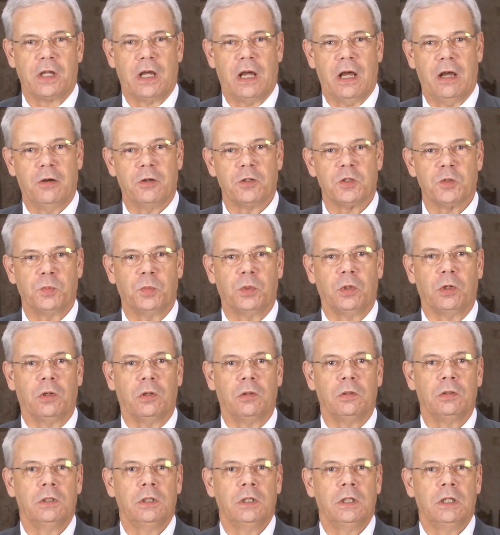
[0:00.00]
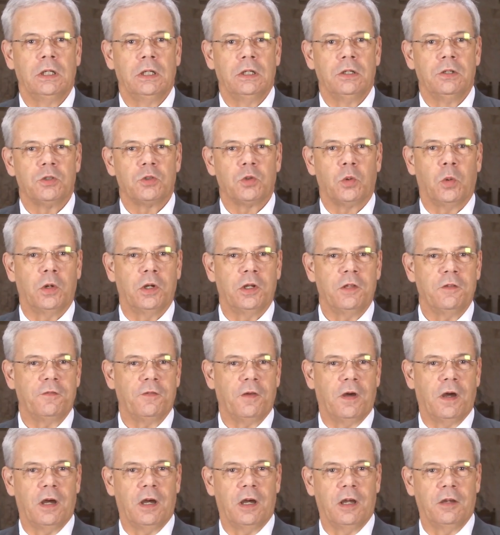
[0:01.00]
House Bill
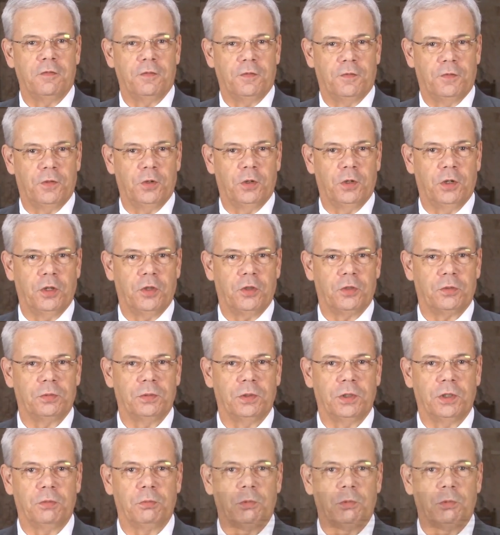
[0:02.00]
2533